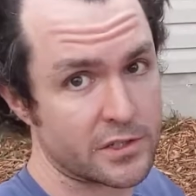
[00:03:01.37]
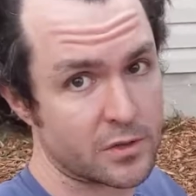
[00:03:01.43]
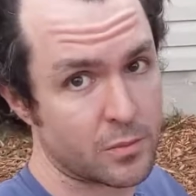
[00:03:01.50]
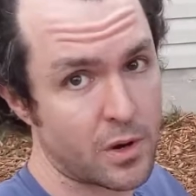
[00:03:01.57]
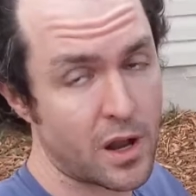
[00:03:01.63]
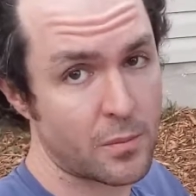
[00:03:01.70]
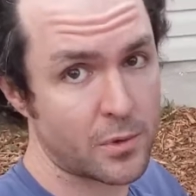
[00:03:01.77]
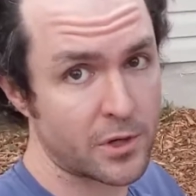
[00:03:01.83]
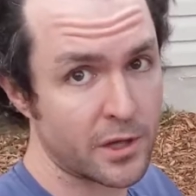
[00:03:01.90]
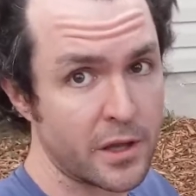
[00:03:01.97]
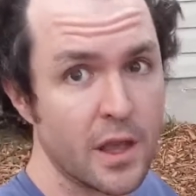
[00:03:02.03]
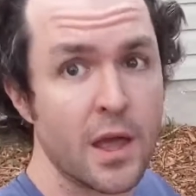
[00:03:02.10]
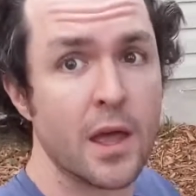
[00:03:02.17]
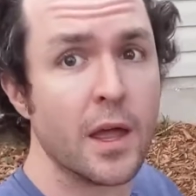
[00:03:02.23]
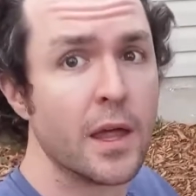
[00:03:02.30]
your property.
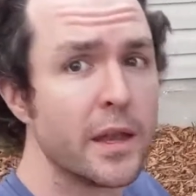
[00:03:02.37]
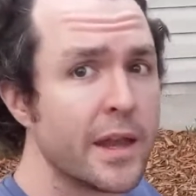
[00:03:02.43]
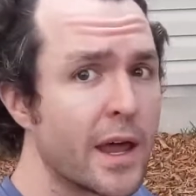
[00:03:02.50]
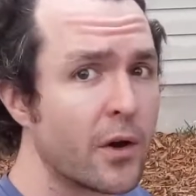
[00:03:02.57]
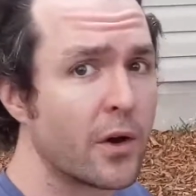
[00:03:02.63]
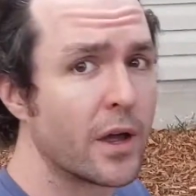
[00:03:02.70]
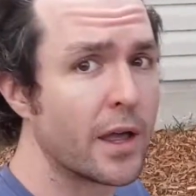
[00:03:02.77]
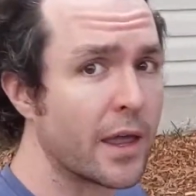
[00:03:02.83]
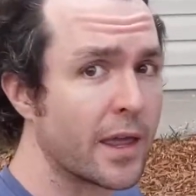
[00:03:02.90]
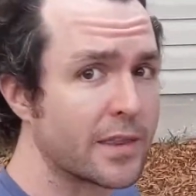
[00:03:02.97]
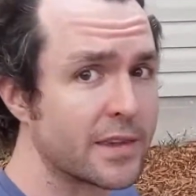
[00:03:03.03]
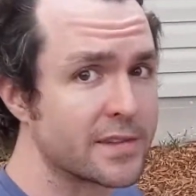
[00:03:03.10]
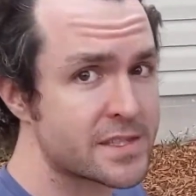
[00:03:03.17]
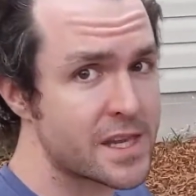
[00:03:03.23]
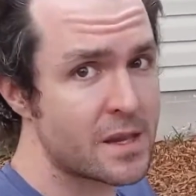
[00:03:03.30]
Now, at
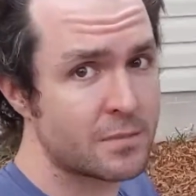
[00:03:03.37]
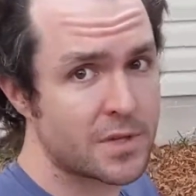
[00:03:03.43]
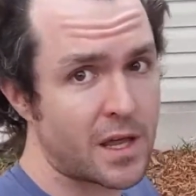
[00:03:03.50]
the same